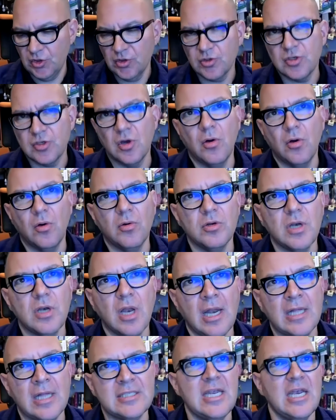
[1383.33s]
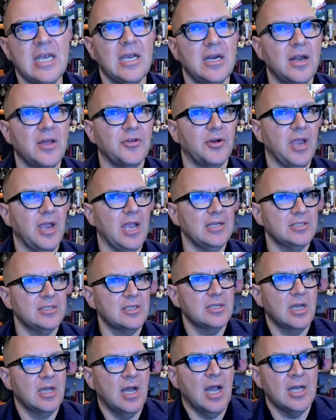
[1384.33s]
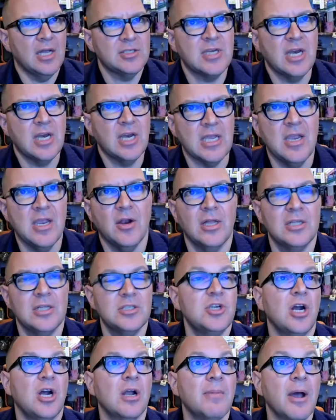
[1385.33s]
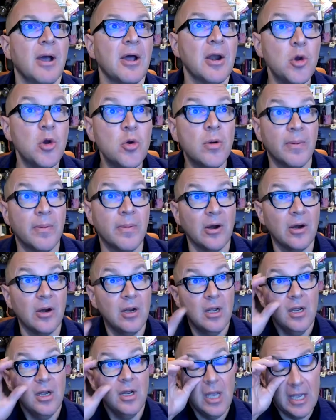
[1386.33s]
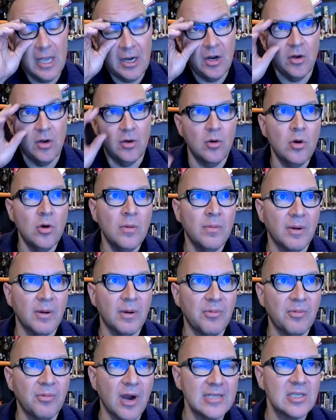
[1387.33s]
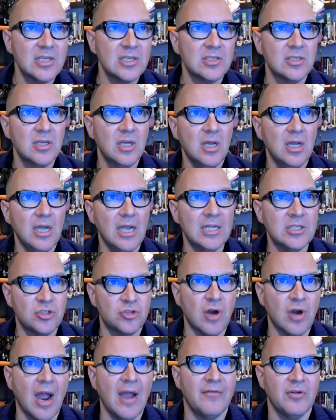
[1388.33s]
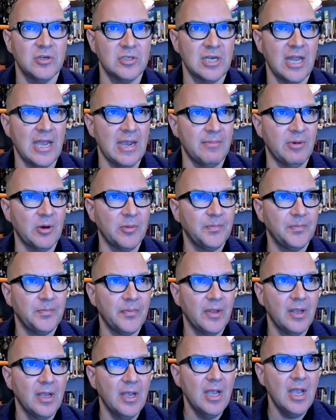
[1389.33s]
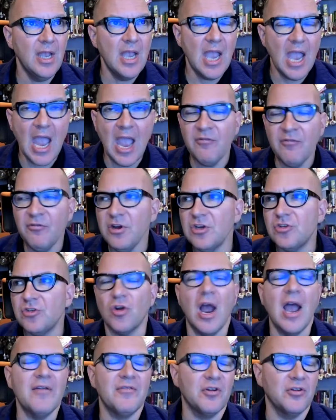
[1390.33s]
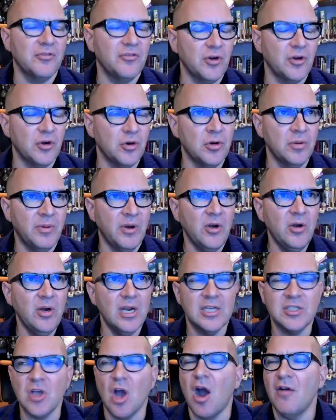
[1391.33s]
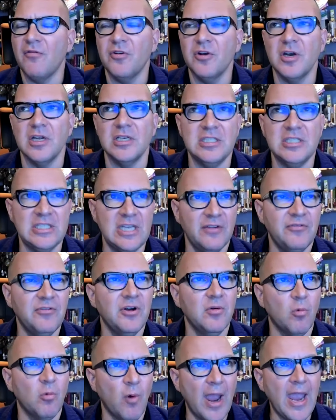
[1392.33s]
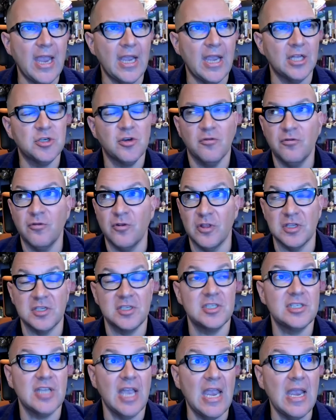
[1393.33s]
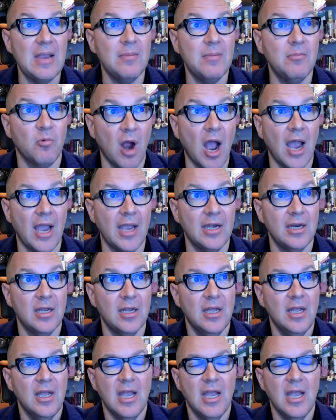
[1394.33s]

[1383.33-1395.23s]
So let's take another case uh, study here. Let's talk about Uber and how Uber prices its drivers' labor. Every driver for Uber is offered a different wage for the same ride.